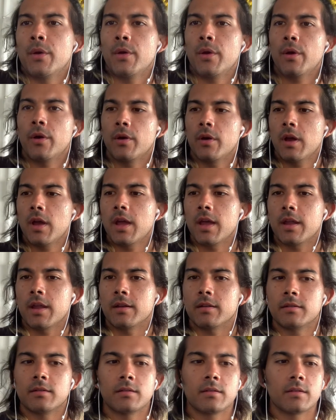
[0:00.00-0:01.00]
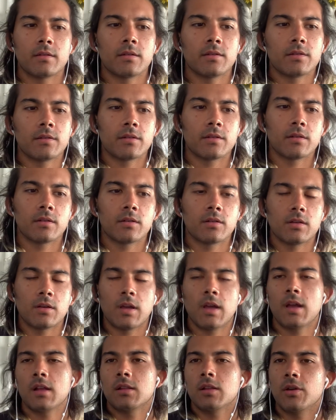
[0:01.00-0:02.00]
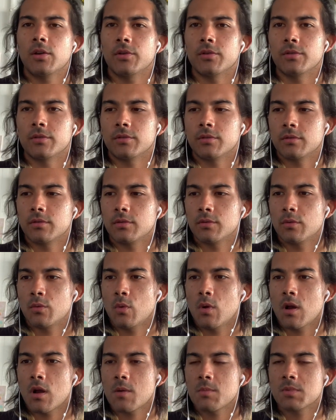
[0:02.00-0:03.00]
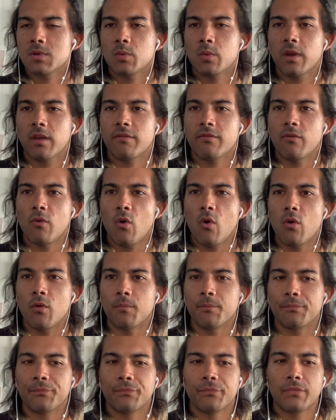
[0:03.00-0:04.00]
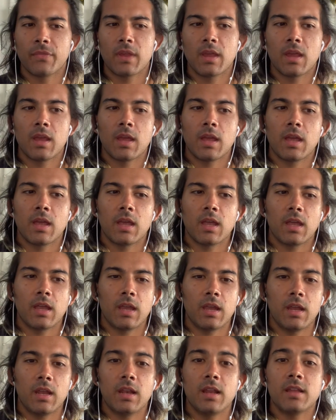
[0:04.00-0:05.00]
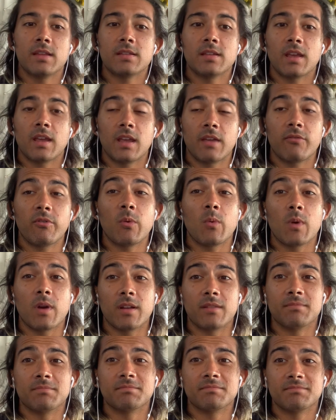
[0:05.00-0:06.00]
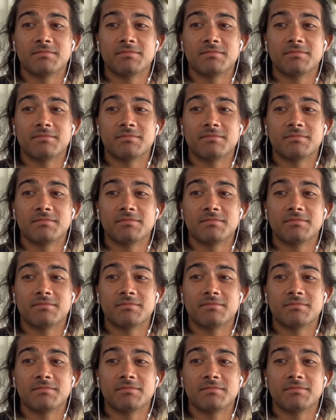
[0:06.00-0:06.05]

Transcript: All right. Hello. Welcome to week 4. It is a heavy one.